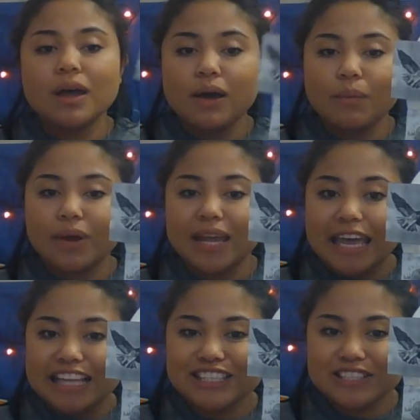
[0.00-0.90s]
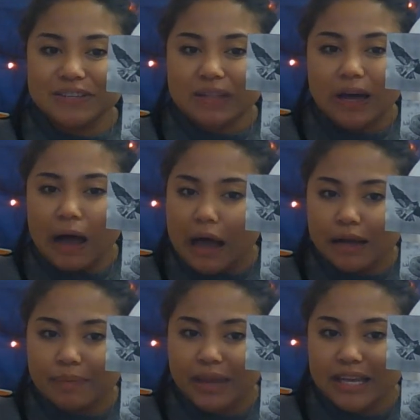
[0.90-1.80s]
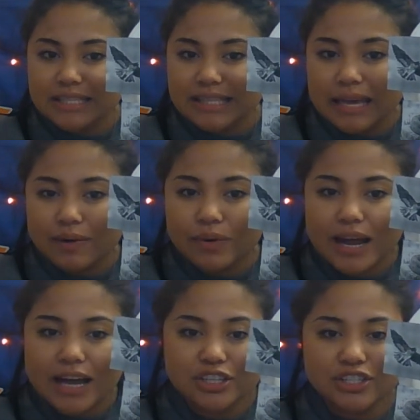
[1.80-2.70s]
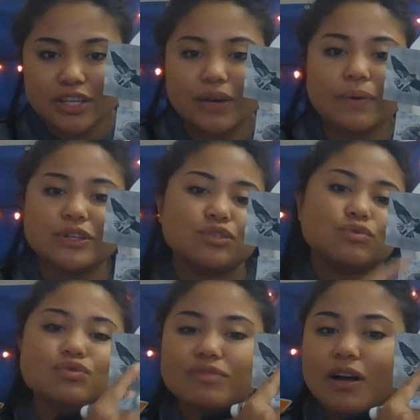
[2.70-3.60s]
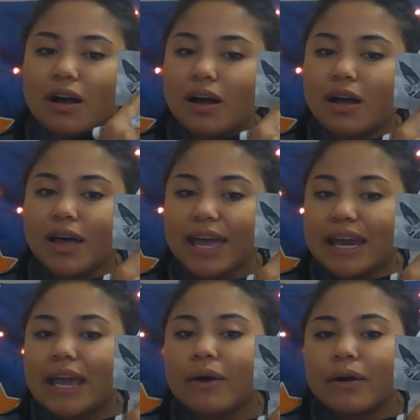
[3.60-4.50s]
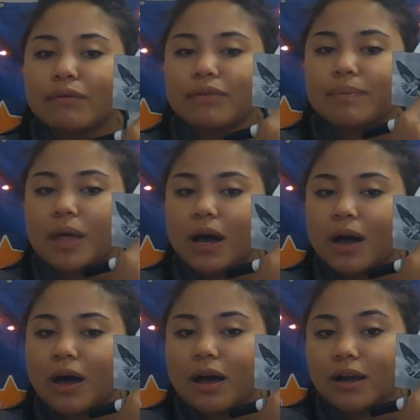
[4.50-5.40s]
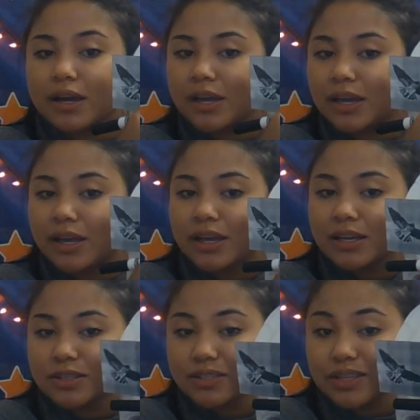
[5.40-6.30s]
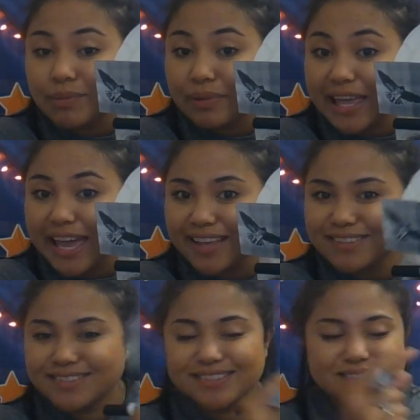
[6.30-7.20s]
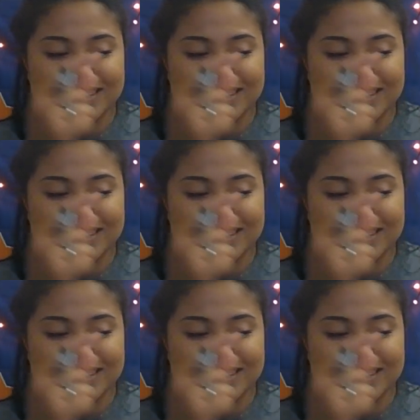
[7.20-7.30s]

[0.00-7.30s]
when it gets to the hawk, because then we're actually going to draw an arrow from the hawk to the plants.